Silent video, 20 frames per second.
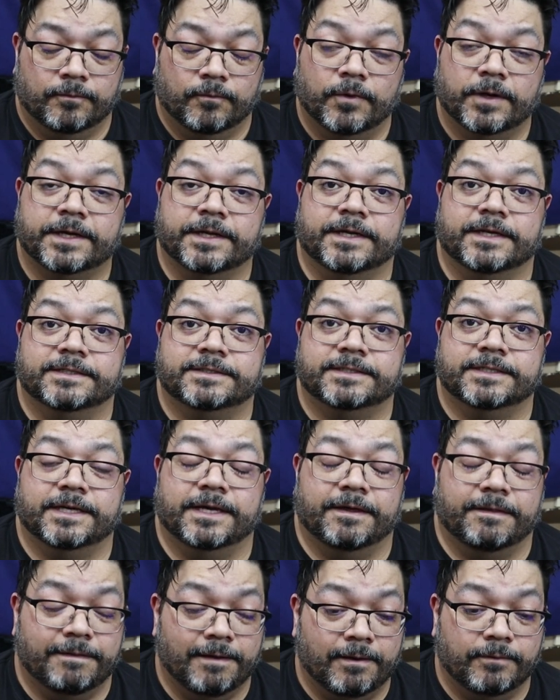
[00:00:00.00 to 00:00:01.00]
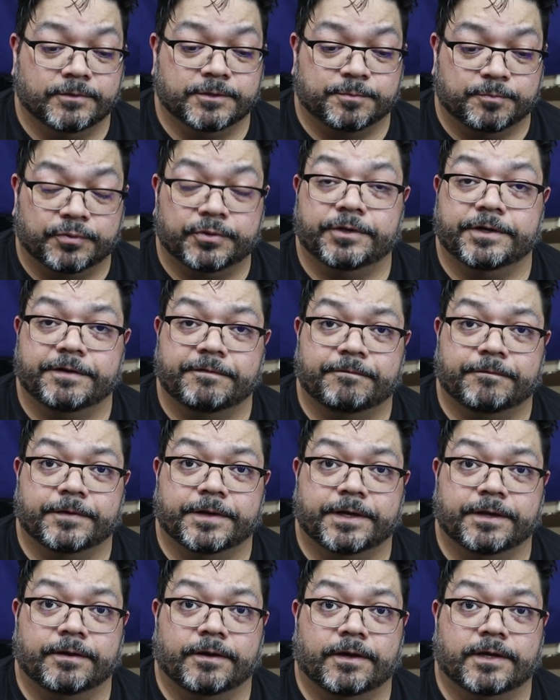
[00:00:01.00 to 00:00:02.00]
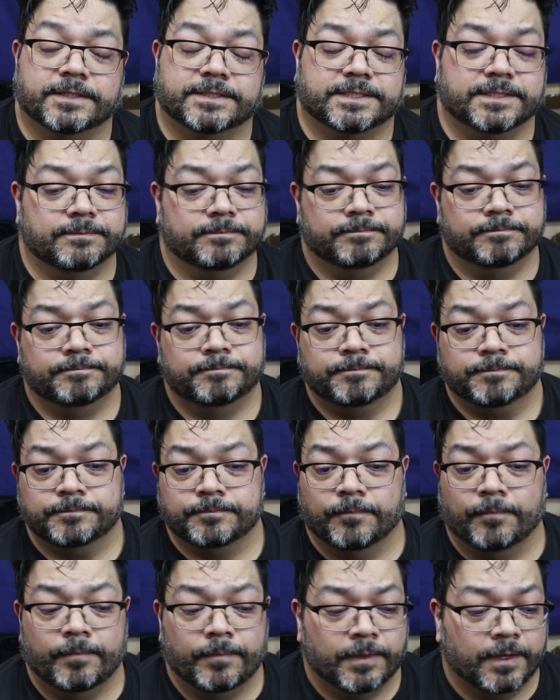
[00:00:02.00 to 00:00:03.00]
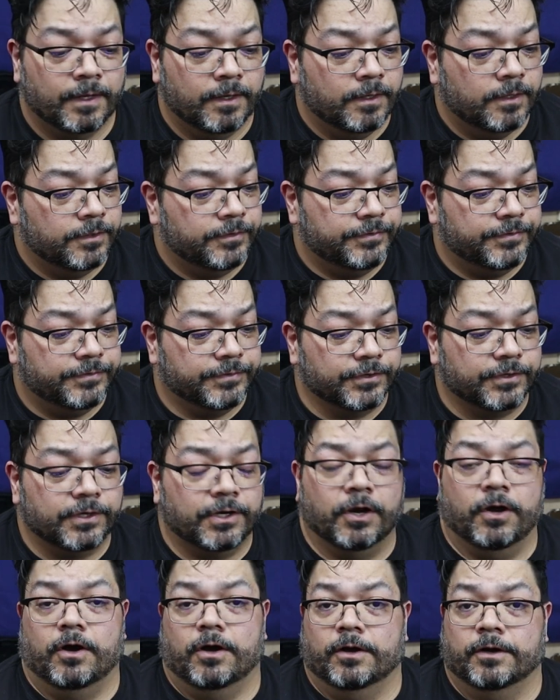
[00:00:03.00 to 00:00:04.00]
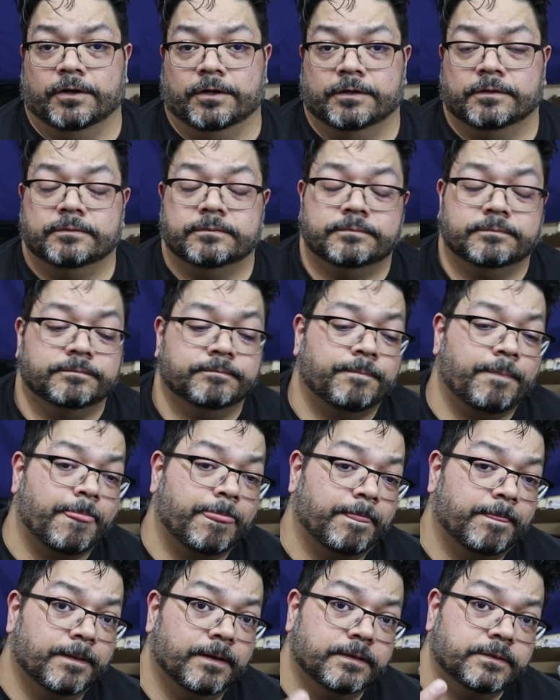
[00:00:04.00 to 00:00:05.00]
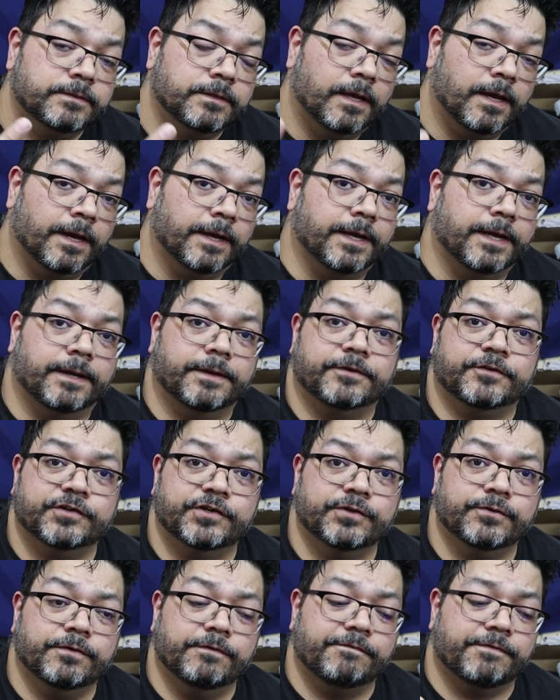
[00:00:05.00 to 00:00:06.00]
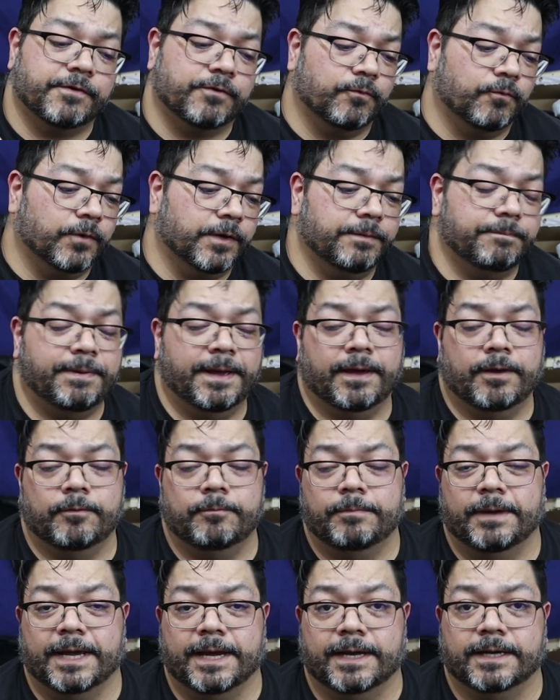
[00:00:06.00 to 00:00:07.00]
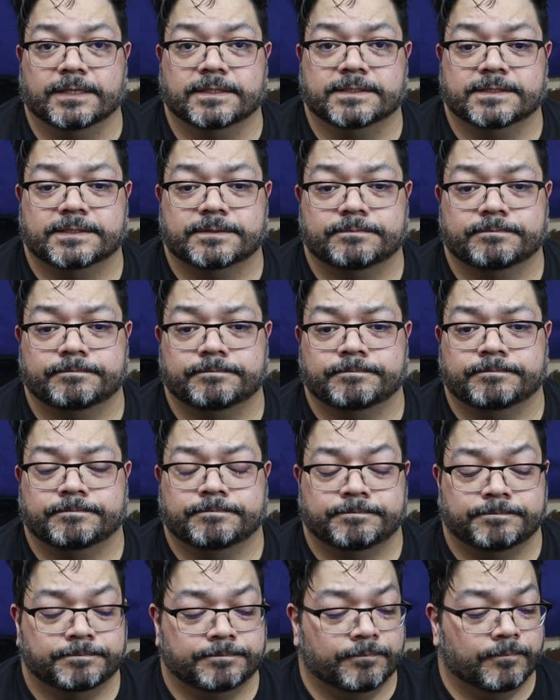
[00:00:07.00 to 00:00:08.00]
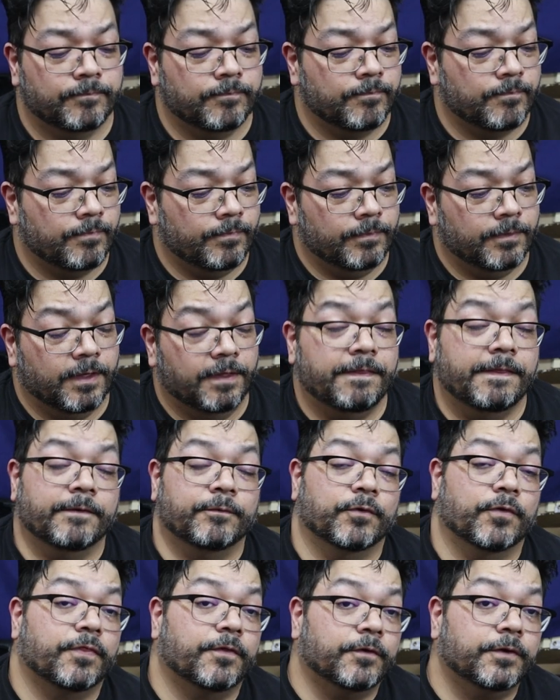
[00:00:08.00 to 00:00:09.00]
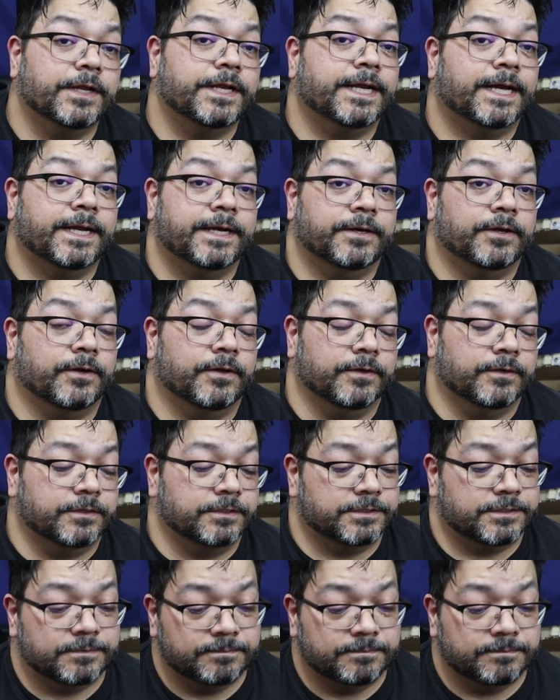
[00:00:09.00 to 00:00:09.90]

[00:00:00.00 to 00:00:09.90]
what can I say? That was pretty freaking awesome. DirtHogg. I got two of their one pound bags. They were $39.